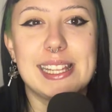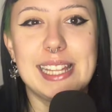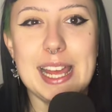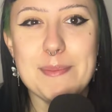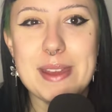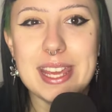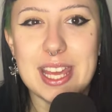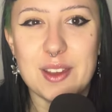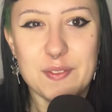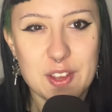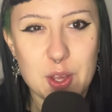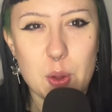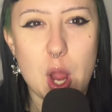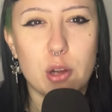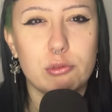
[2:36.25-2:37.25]
let me give
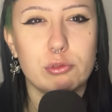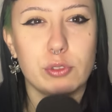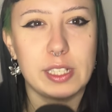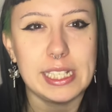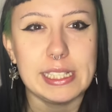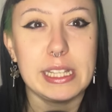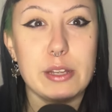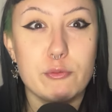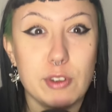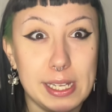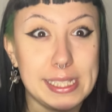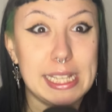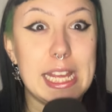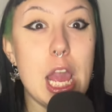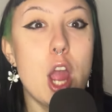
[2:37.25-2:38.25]
you a really,
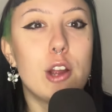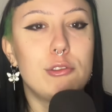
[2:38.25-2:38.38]
really,